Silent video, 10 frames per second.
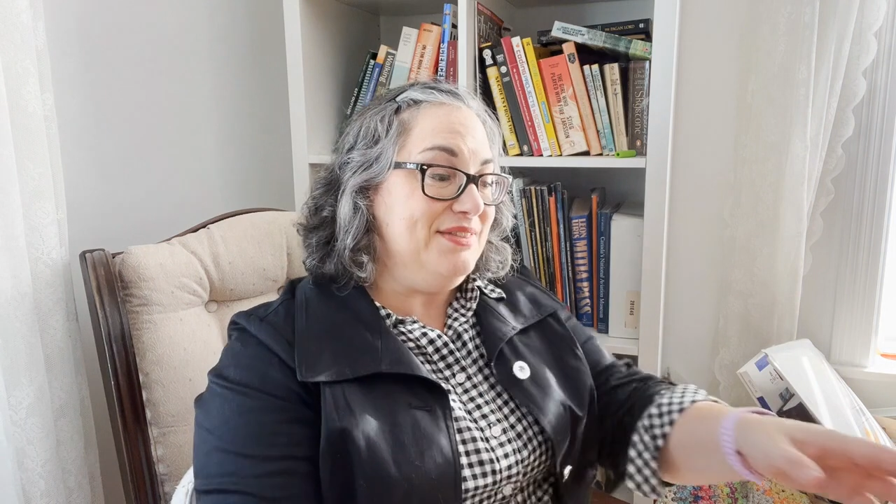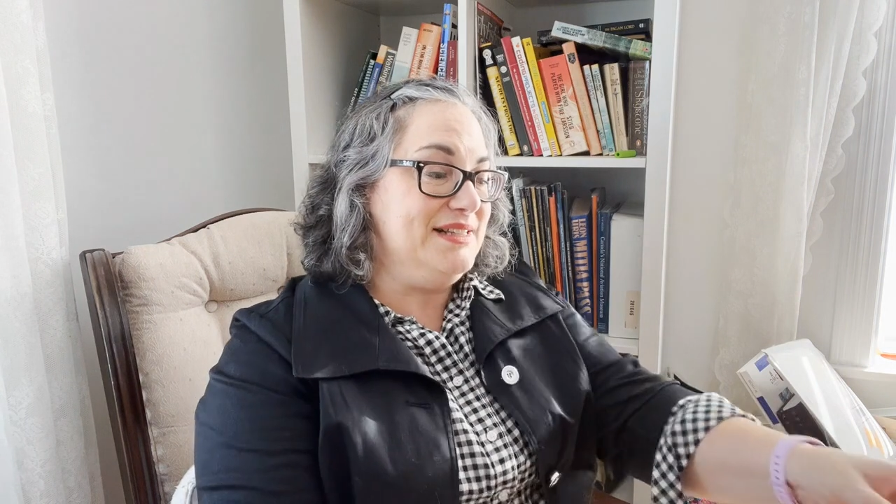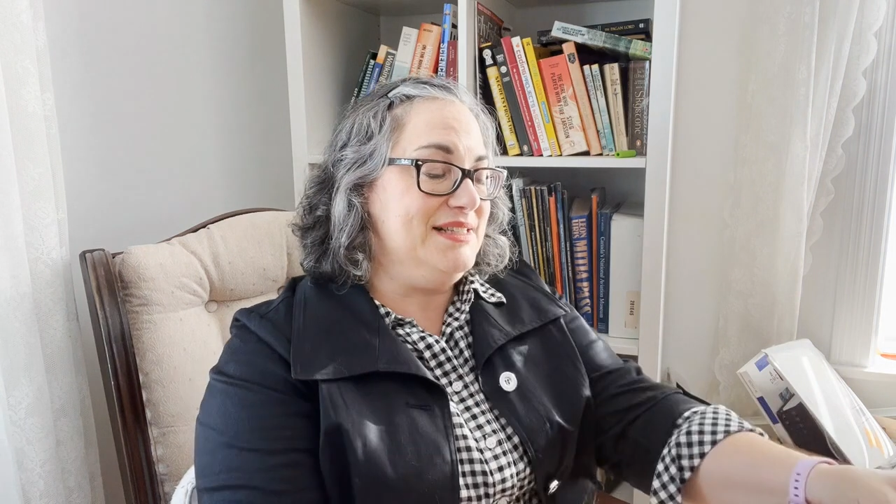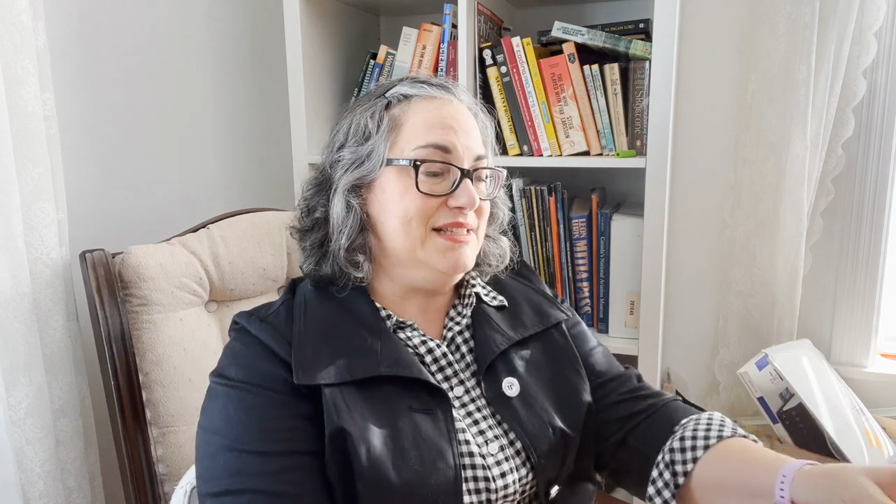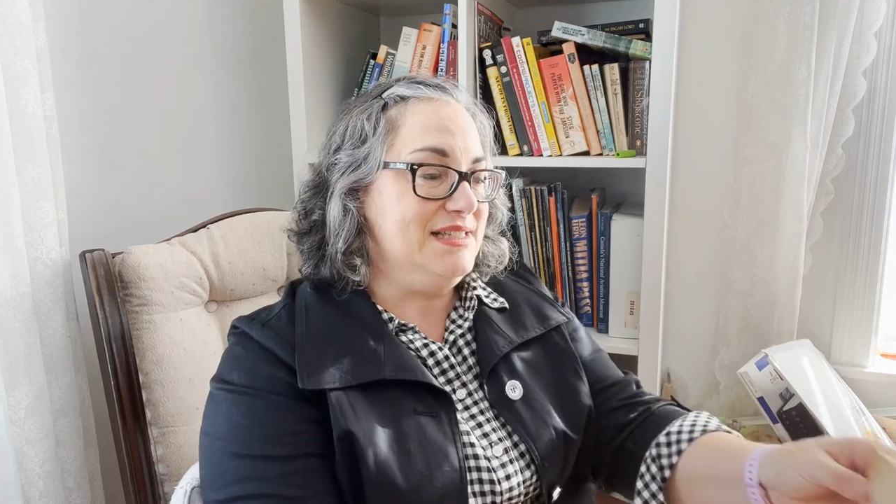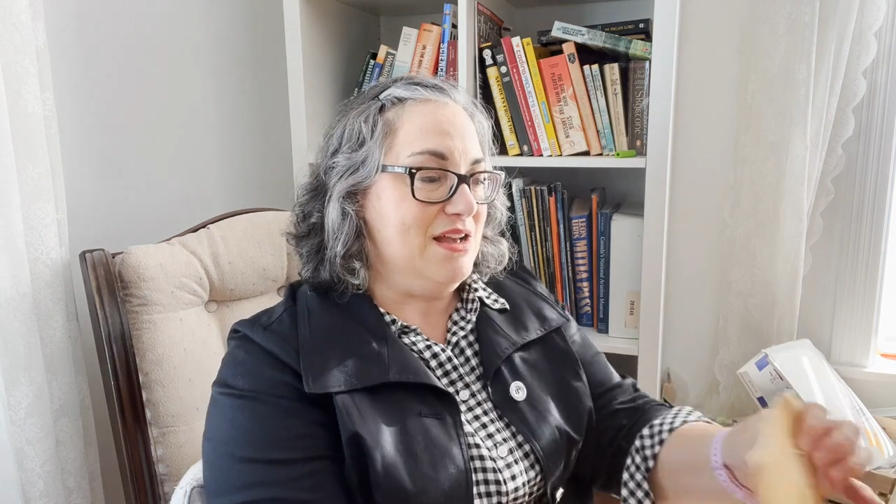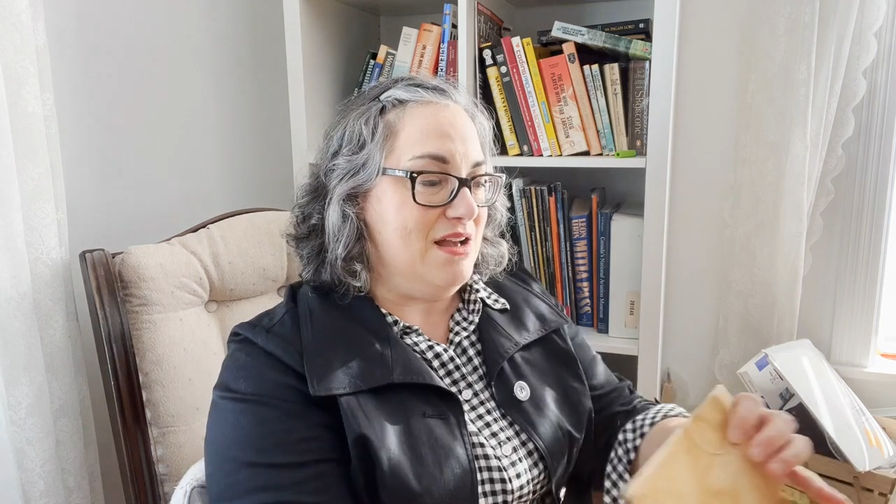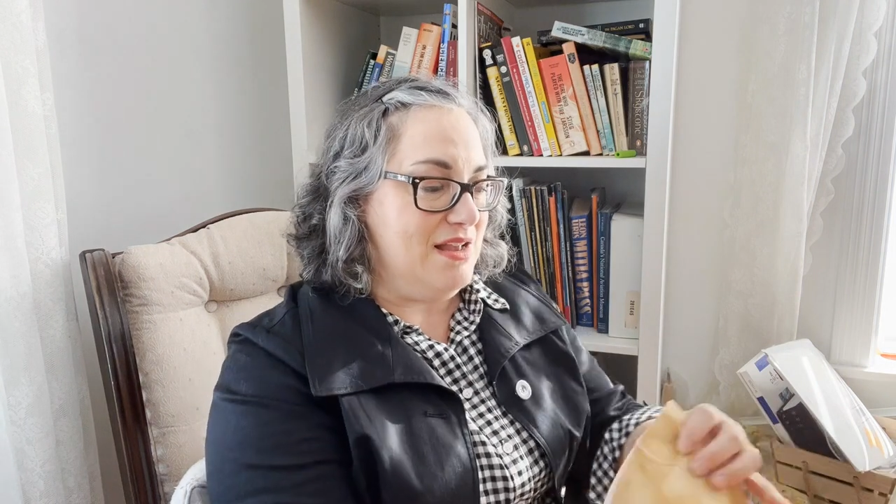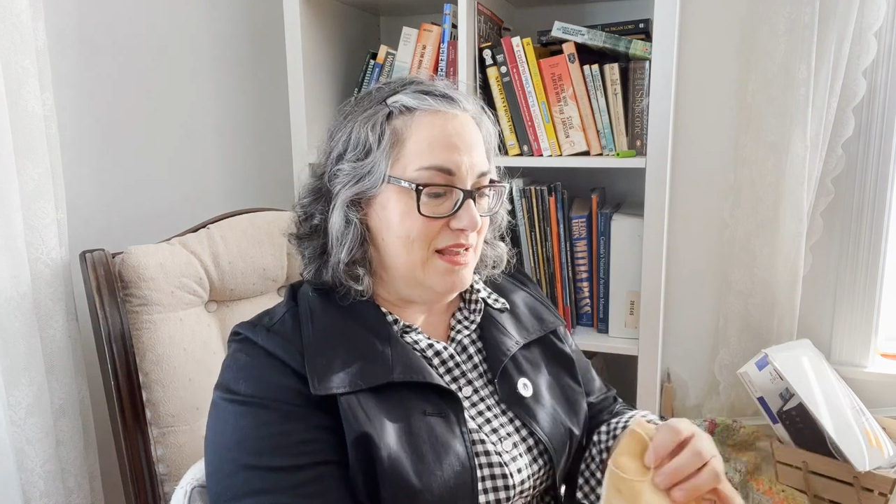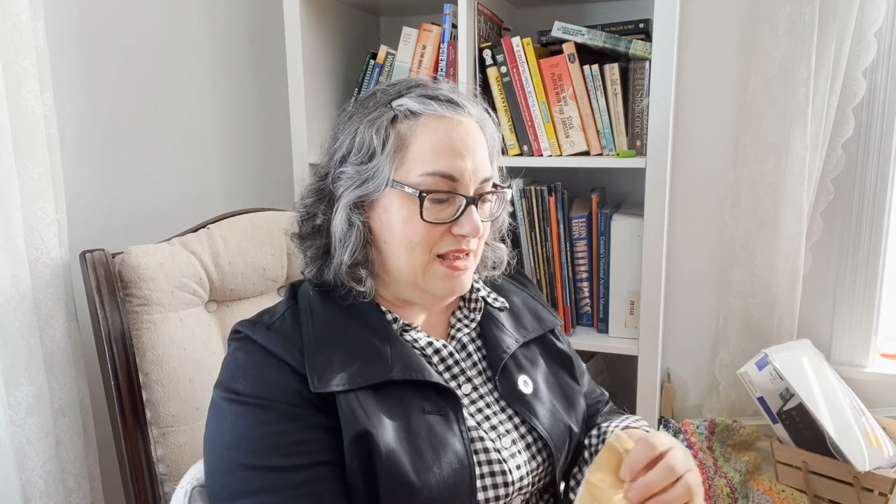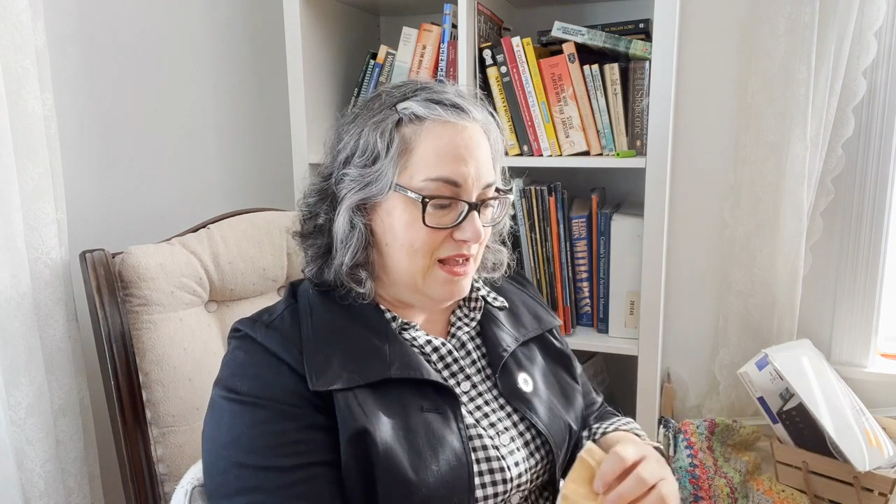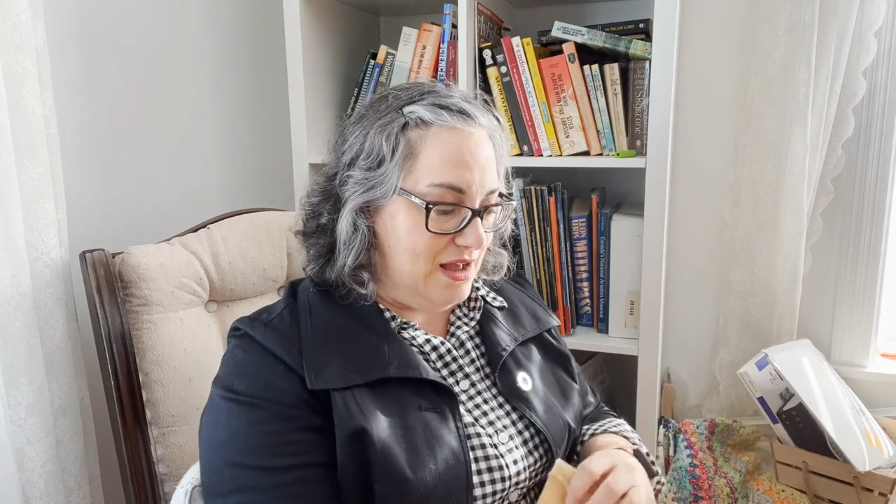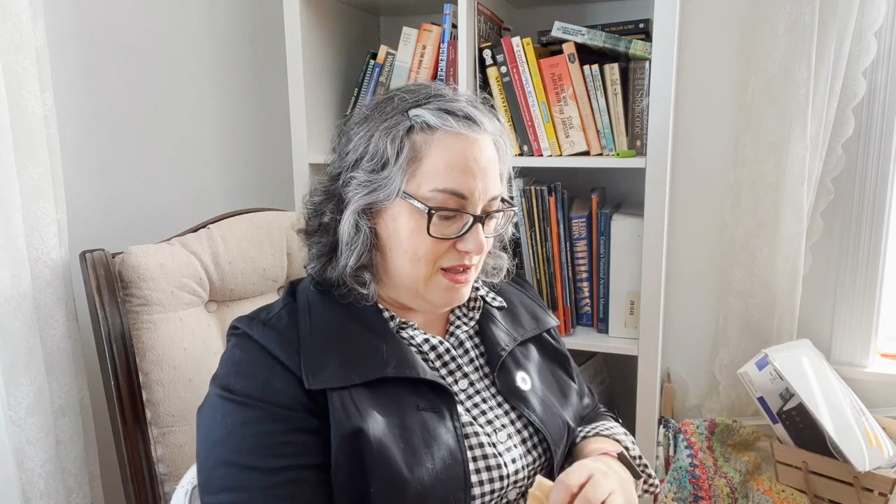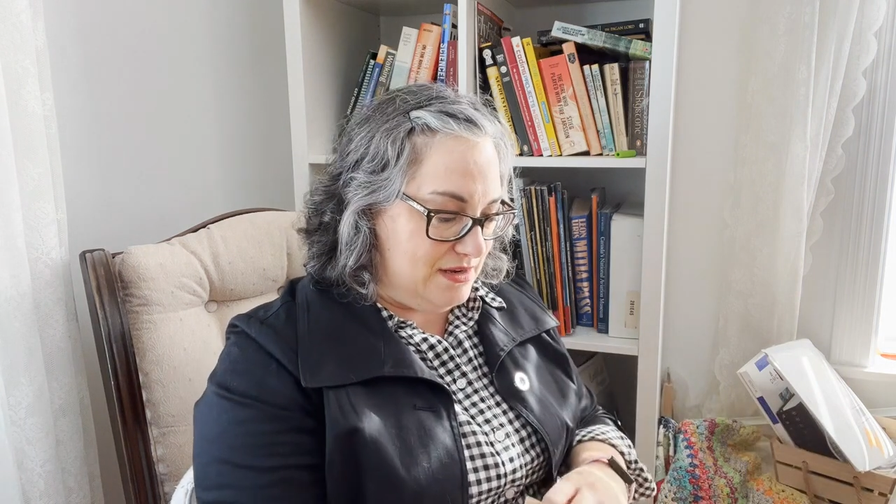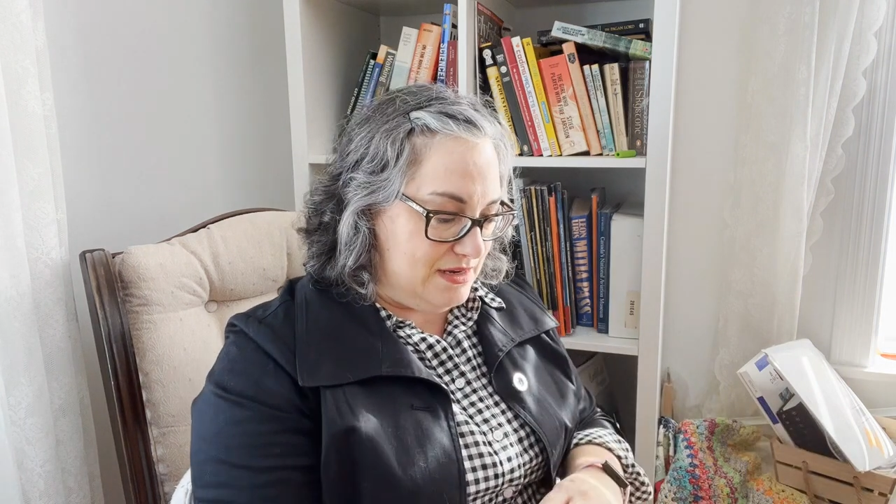this is dye
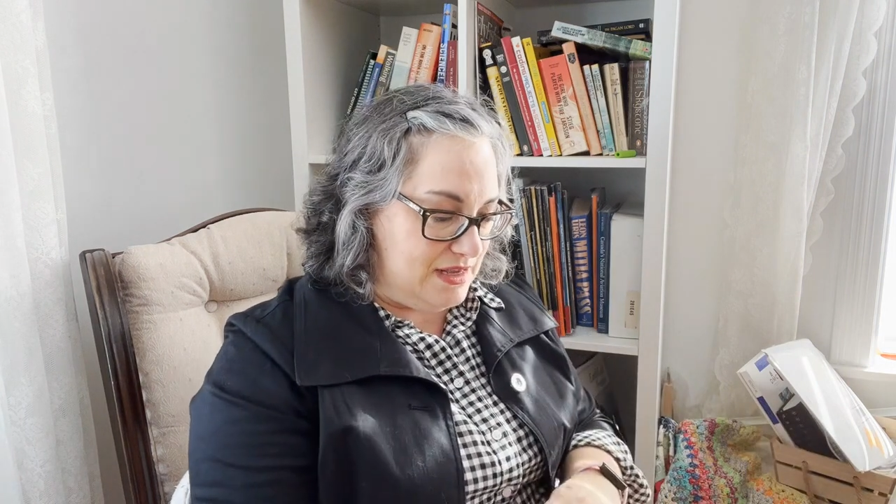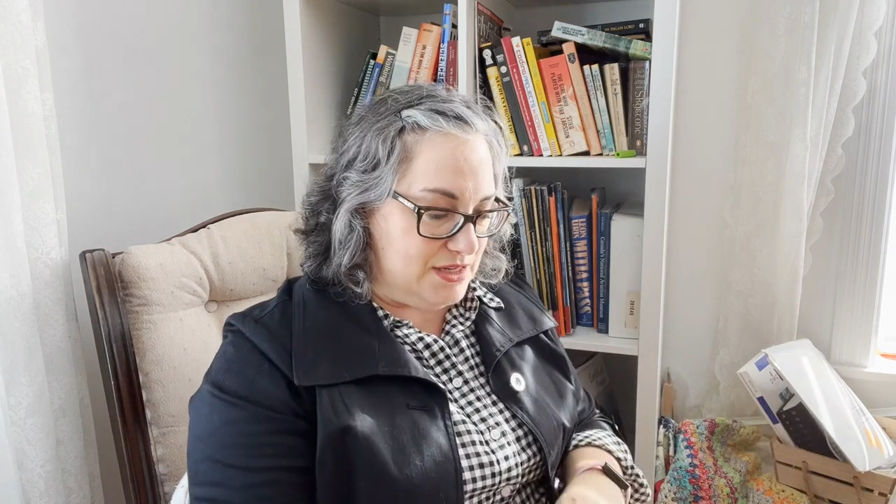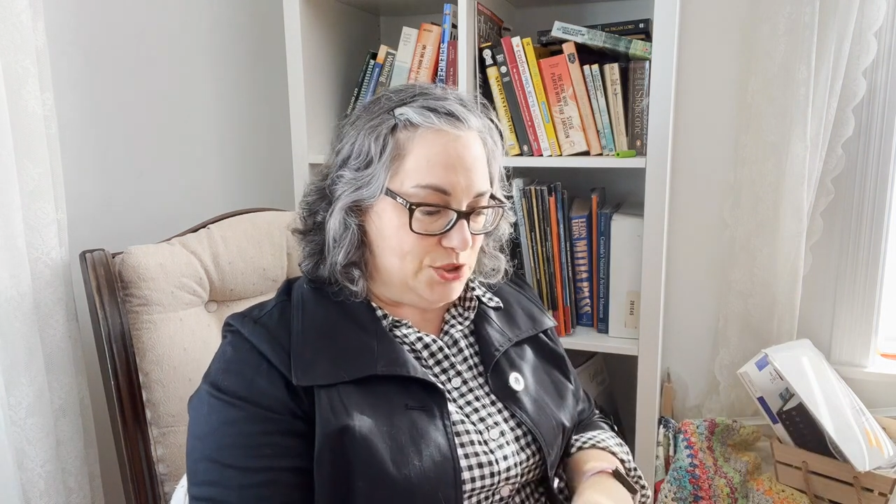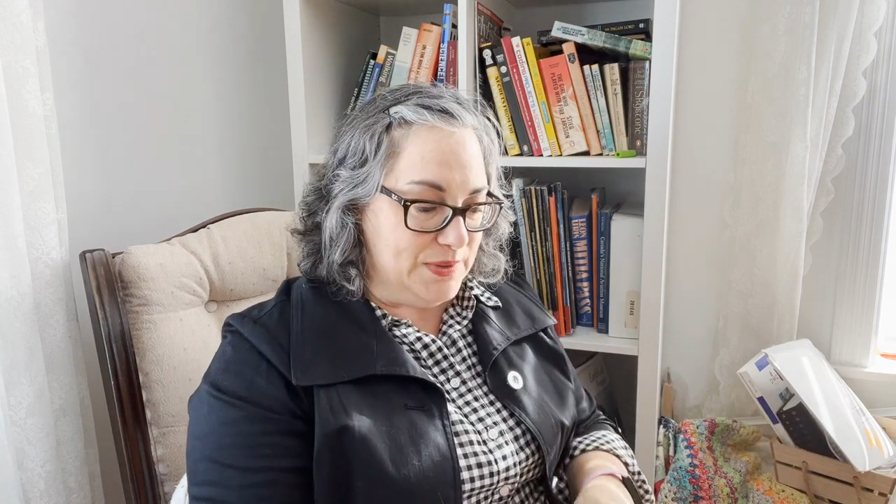on